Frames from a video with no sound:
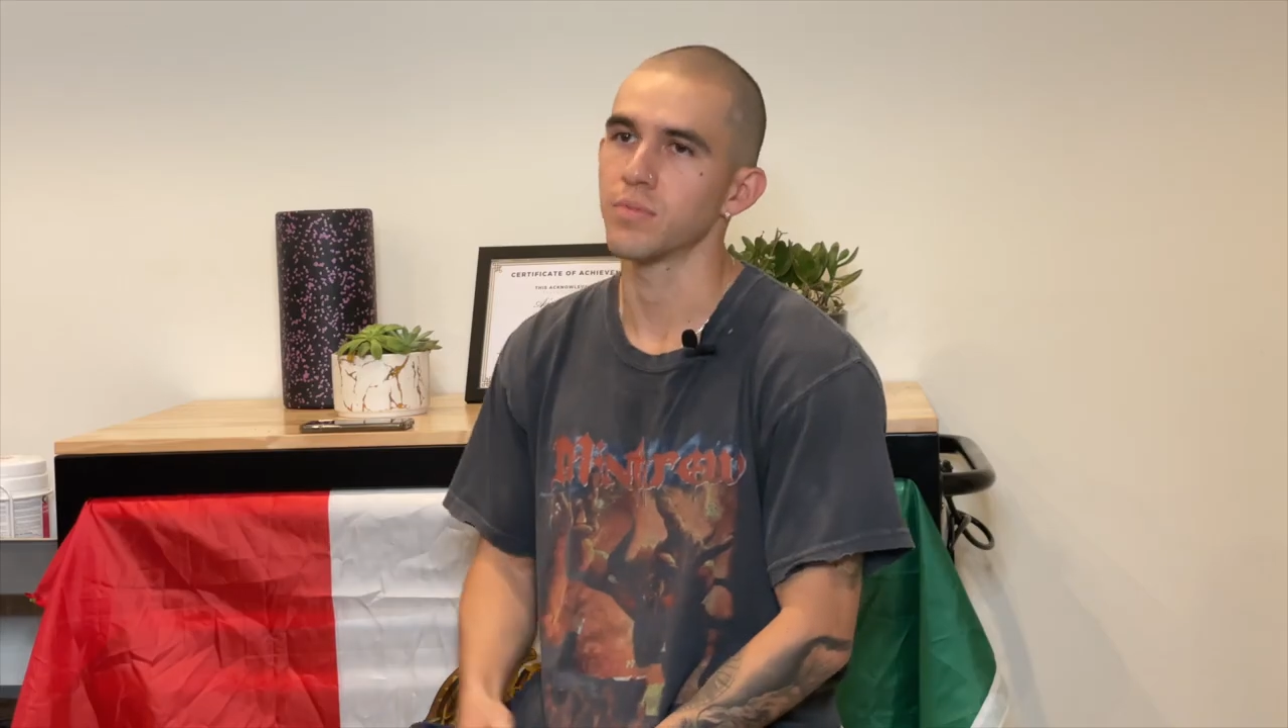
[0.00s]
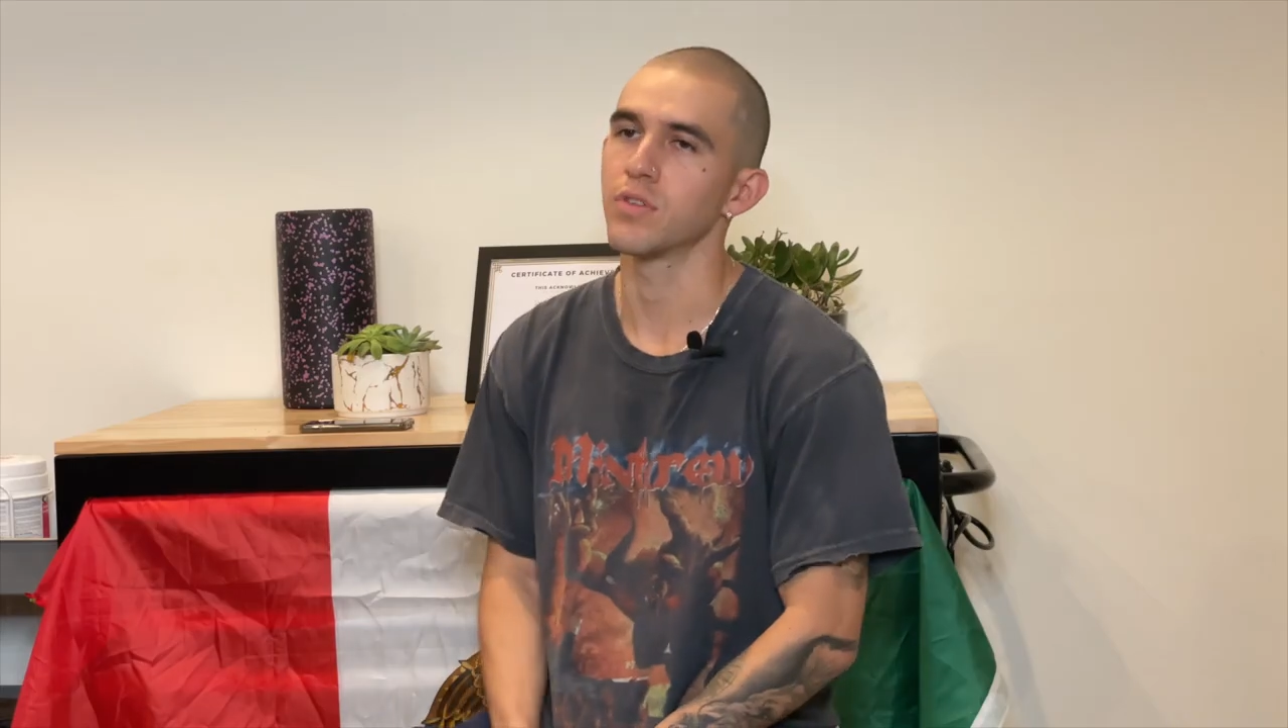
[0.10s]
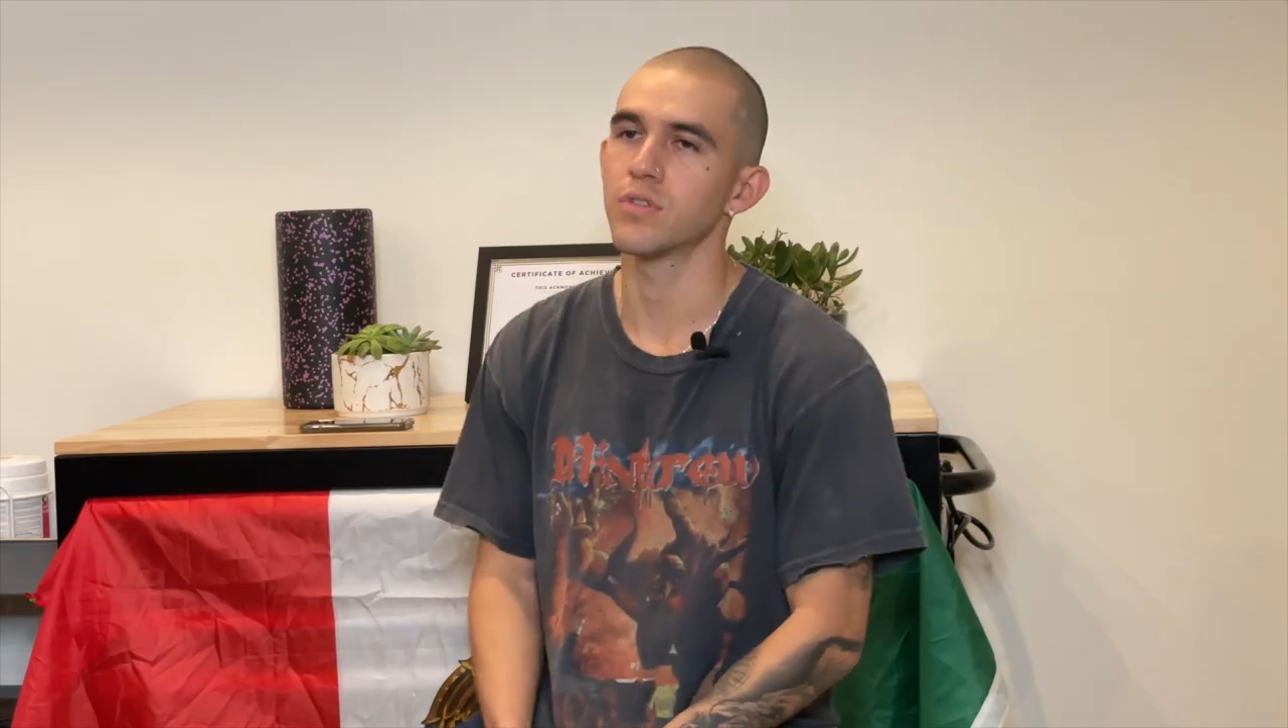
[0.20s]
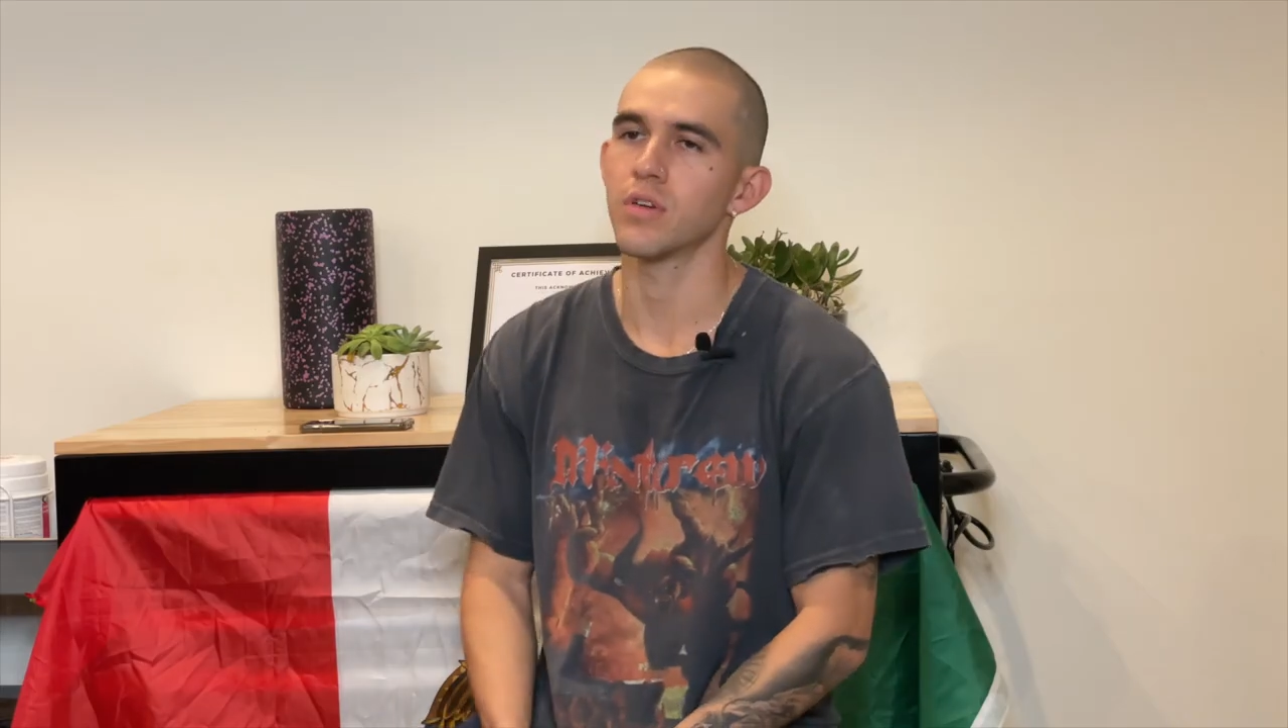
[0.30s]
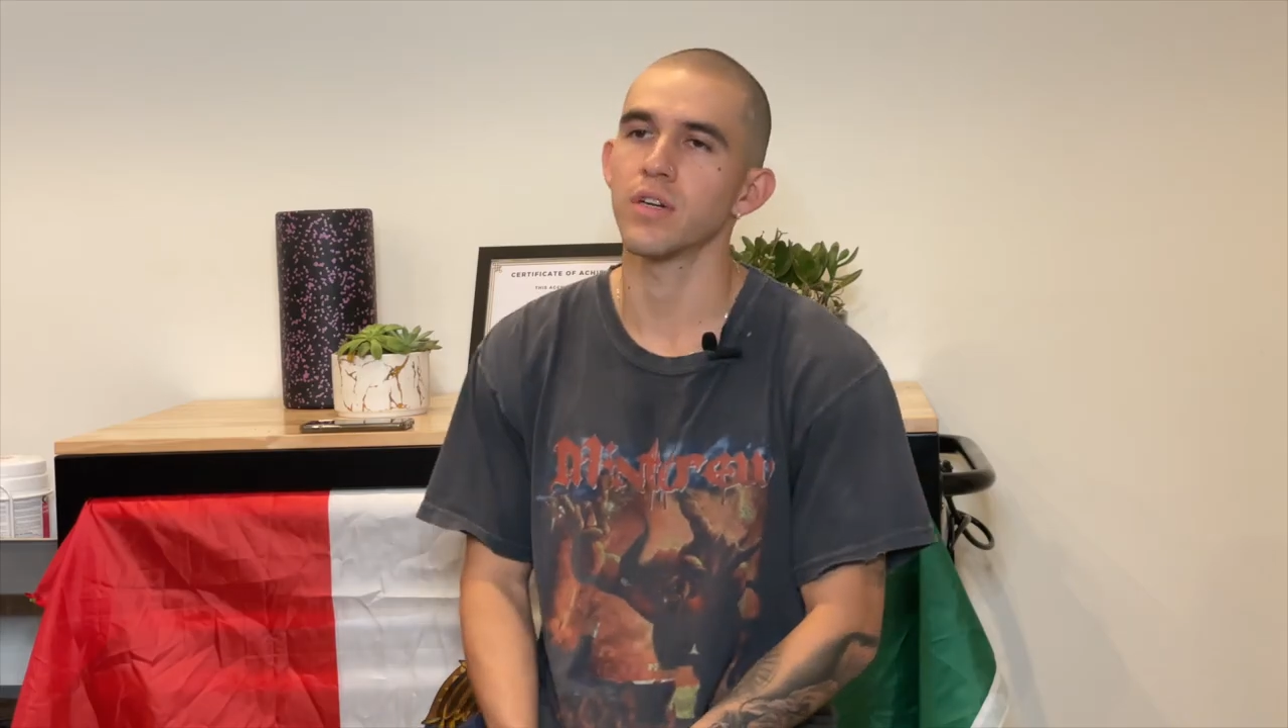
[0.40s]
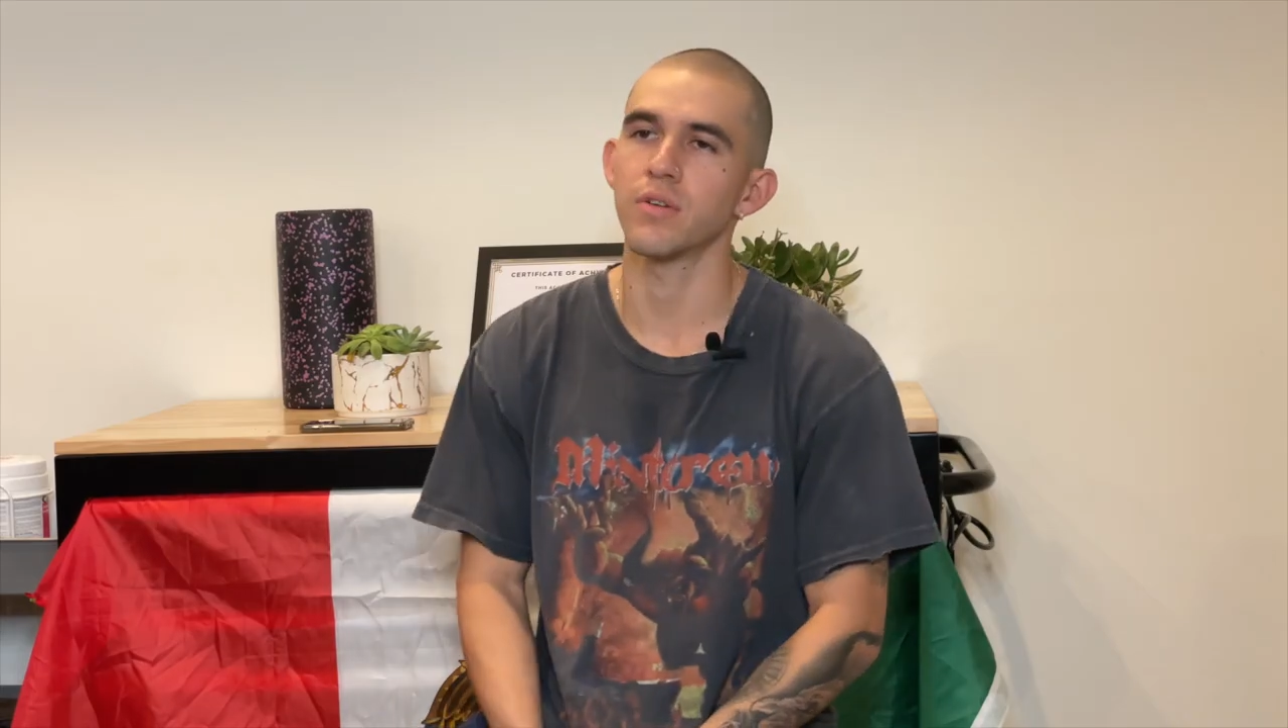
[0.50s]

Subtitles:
from Tucson,